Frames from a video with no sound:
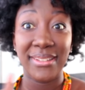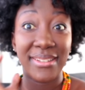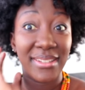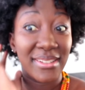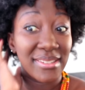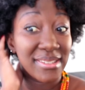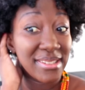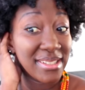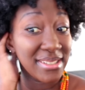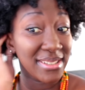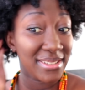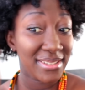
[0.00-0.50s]
So
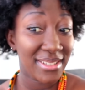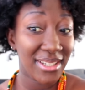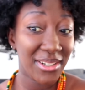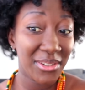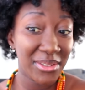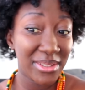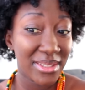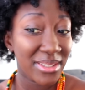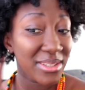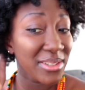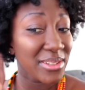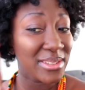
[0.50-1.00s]
this is how
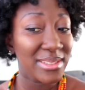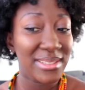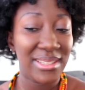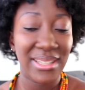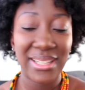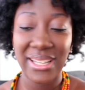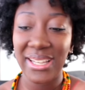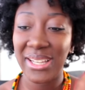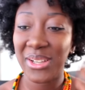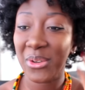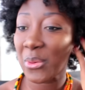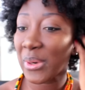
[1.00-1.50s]
it looks
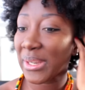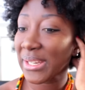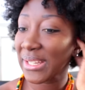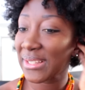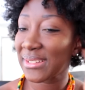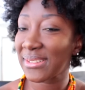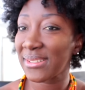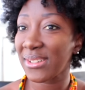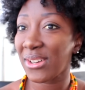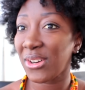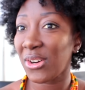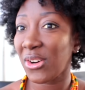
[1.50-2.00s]
like when
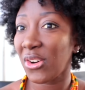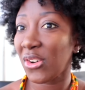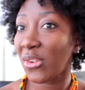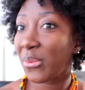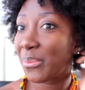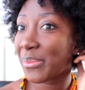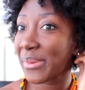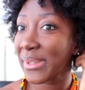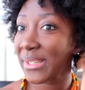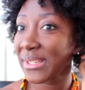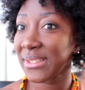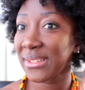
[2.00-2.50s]
it's all
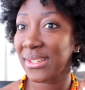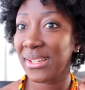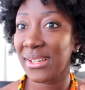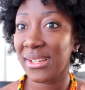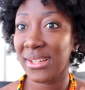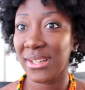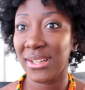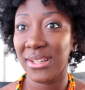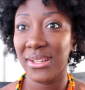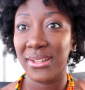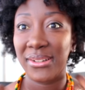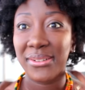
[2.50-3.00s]
been
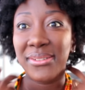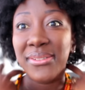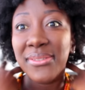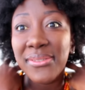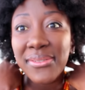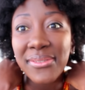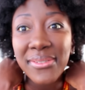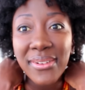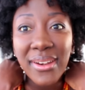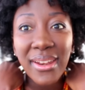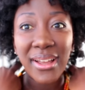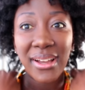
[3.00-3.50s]

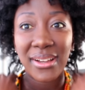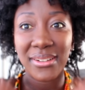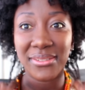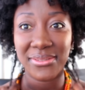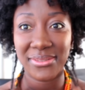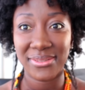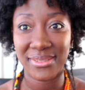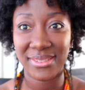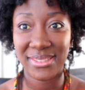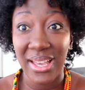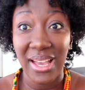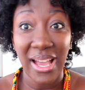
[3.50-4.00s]

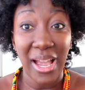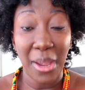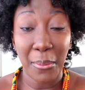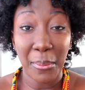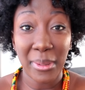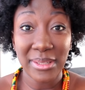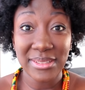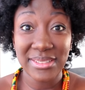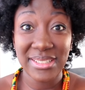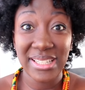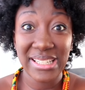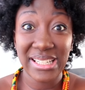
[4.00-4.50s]
fluffed. I
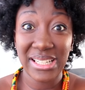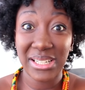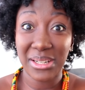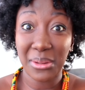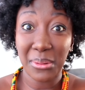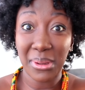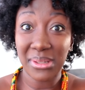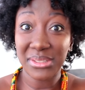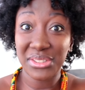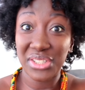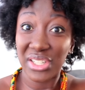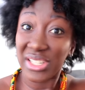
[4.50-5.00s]
must say that
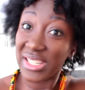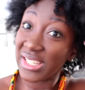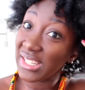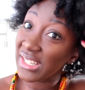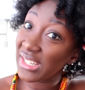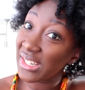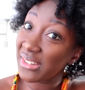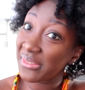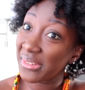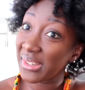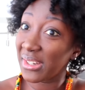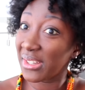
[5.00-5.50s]
I'm actually
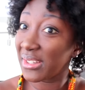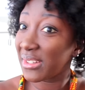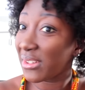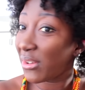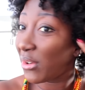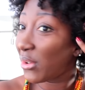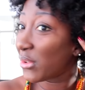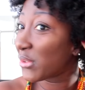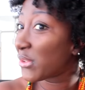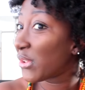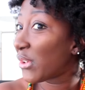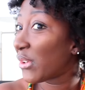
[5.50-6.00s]
loving it,
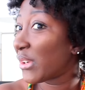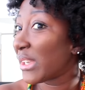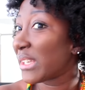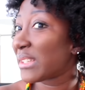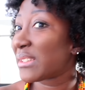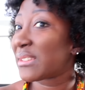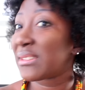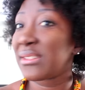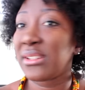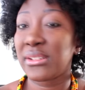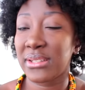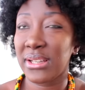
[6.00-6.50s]
although
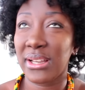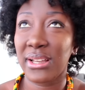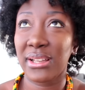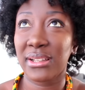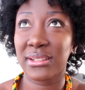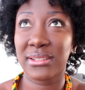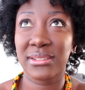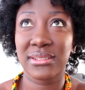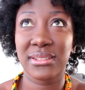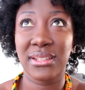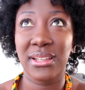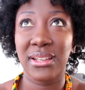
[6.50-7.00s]
it's not
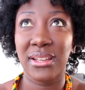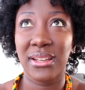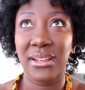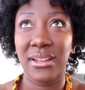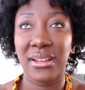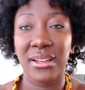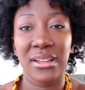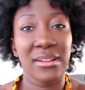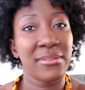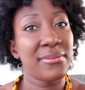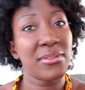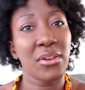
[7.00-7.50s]
as
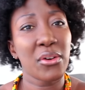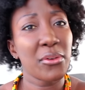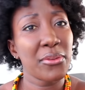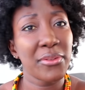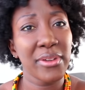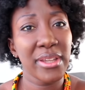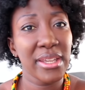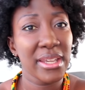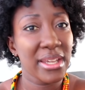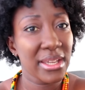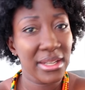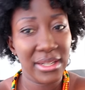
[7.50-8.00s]

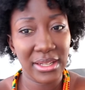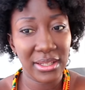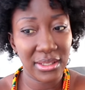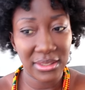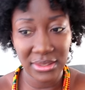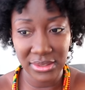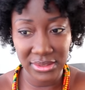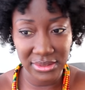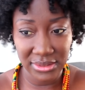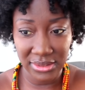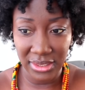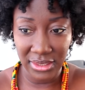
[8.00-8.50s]
fluffy and
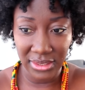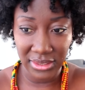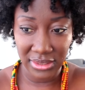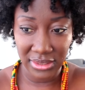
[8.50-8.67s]
as